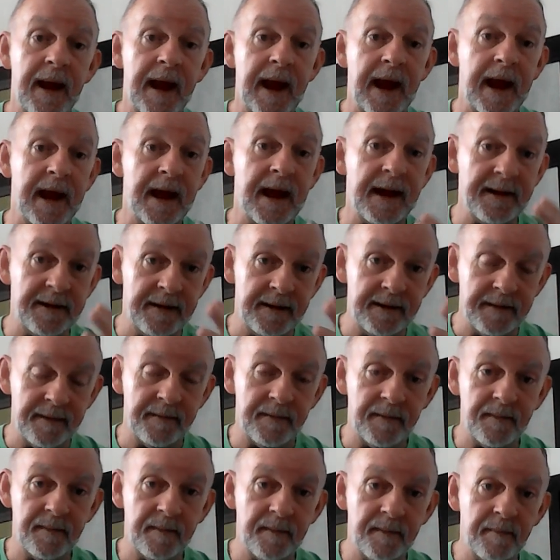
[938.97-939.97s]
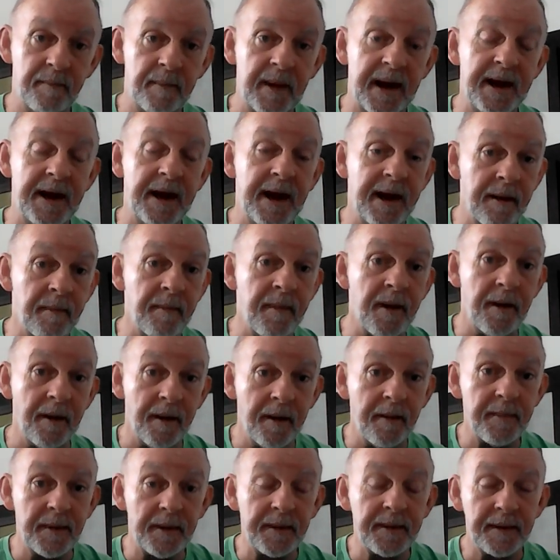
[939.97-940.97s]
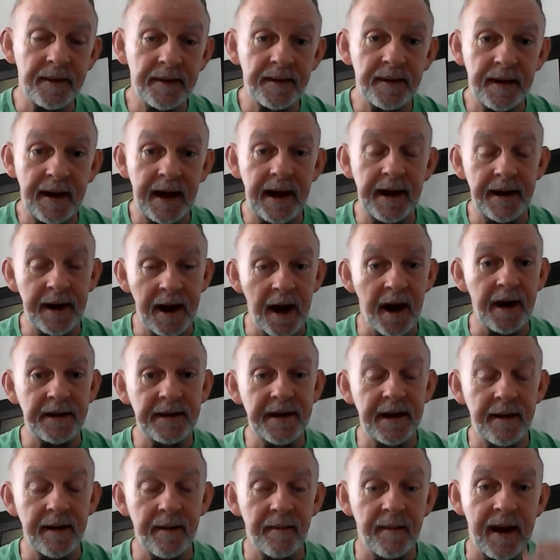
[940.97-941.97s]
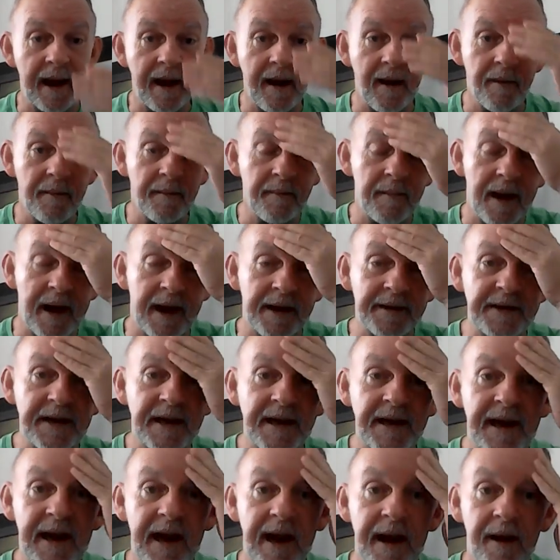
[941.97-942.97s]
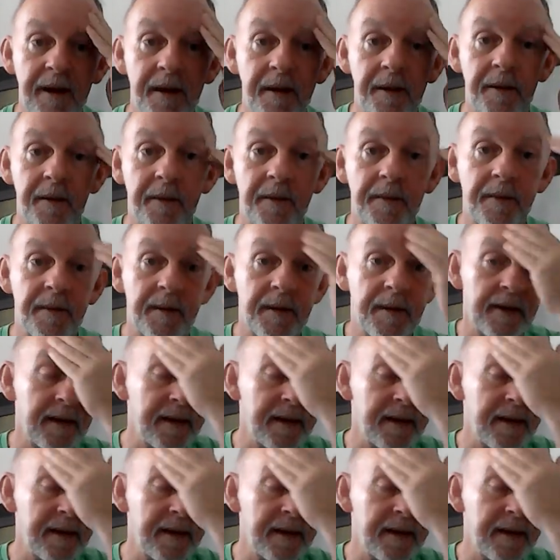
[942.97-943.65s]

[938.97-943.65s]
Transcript: and beat him up and knocked him out by TKO.